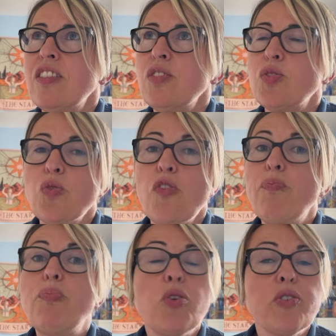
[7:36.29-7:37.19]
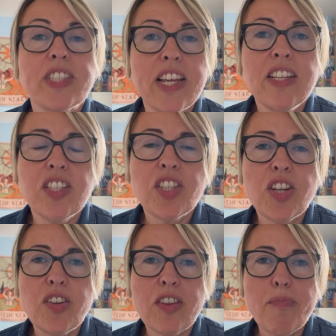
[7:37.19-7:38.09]
sort of bought
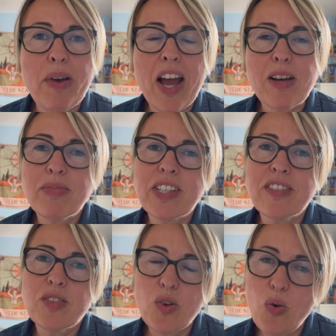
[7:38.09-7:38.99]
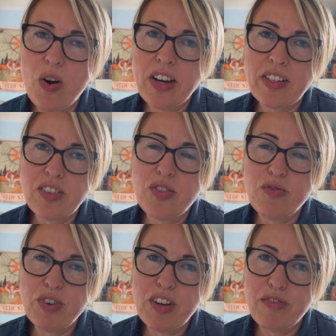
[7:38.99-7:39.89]
into that perhaps isn't quite the
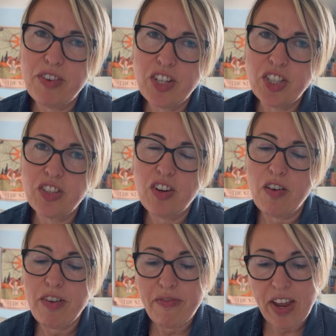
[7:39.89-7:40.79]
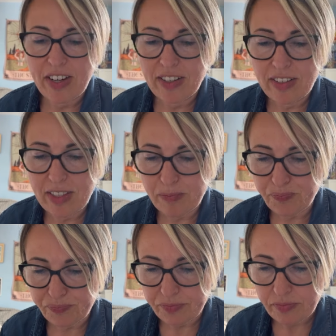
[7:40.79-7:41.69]
real version of events.
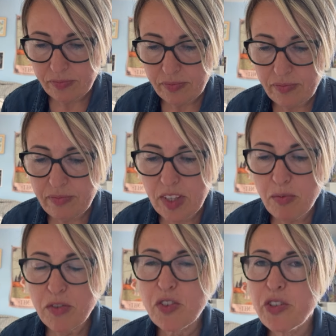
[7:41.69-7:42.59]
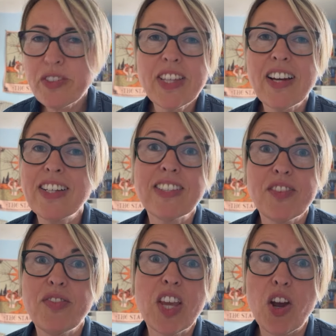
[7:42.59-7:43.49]
But of course, that
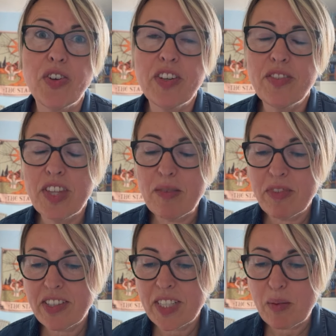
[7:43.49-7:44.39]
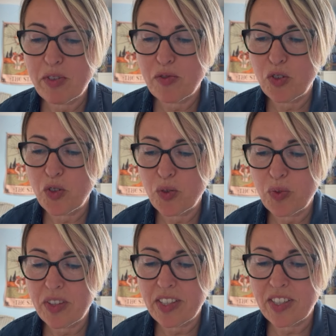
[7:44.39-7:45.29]
isn't the only theme that steps forward
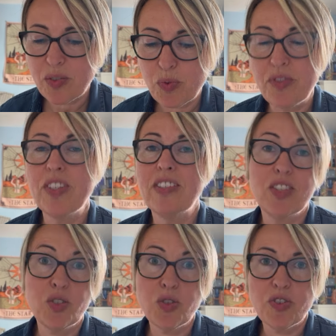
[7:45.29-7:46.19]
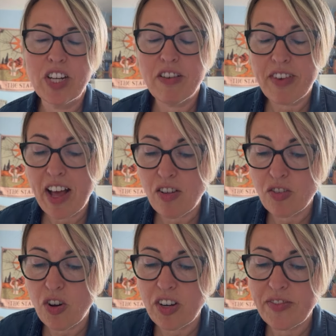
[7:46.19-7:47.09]
with this story of
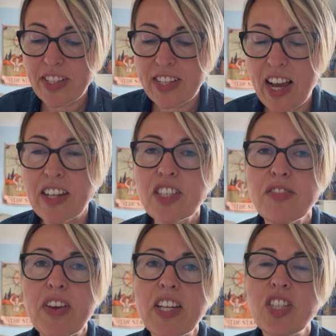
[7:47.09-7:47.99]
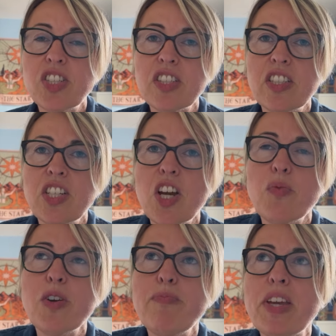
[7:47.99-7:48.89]
ALGOL and this activation. You know,
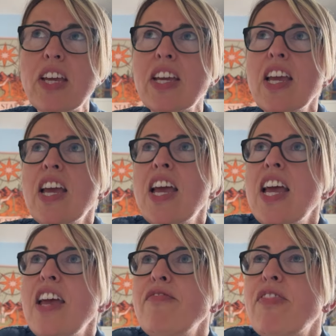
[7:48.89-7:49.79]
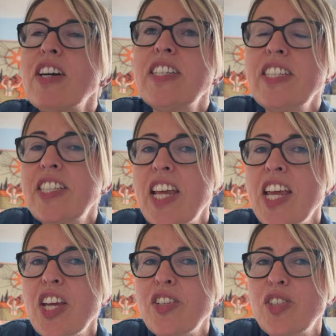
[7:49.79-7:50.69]
we're being invited
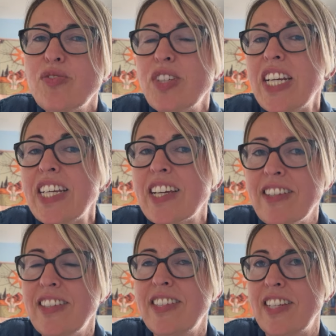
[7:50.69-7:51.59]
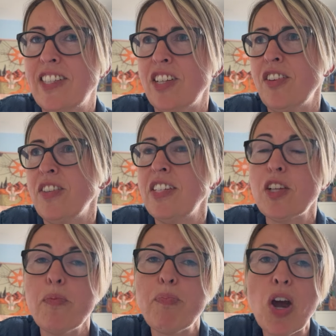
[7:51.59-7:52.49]
here to really consider these
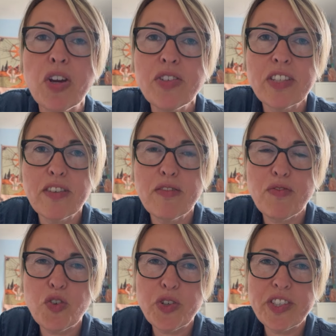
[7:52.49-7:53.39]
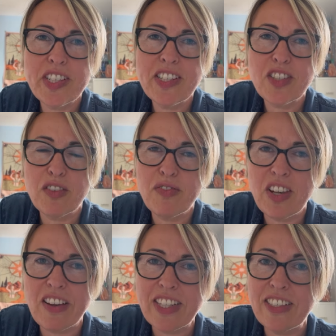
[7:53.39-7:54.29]
opposing forces of
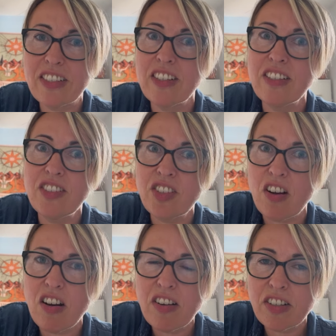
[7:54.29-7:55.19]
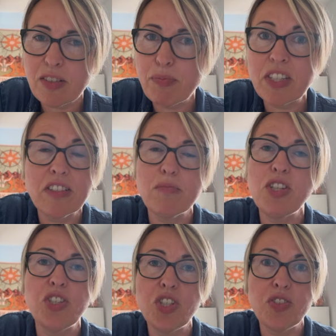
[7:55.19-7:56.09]
light and dark, because
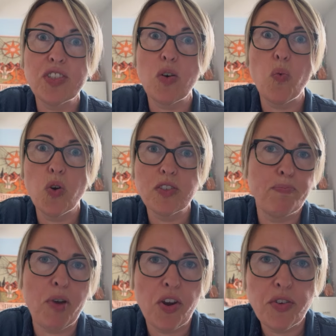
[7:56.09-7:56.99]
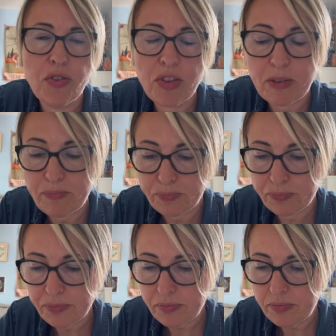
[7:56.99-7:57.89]
Medusa was both
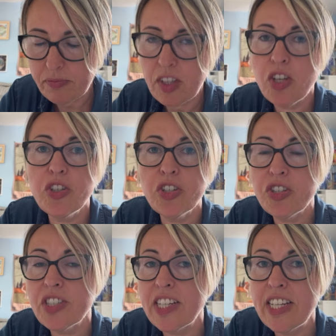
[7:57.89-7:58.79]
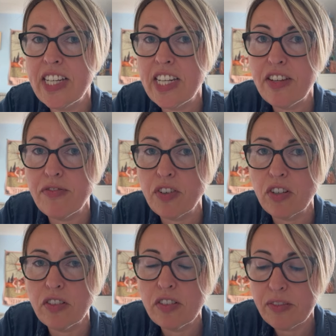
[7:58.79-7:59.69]
good and
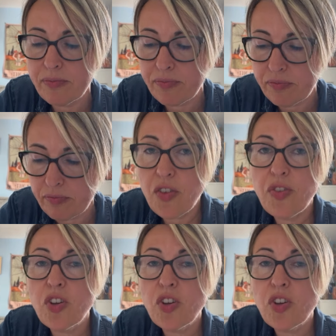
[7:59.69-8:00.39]
evil. You know, the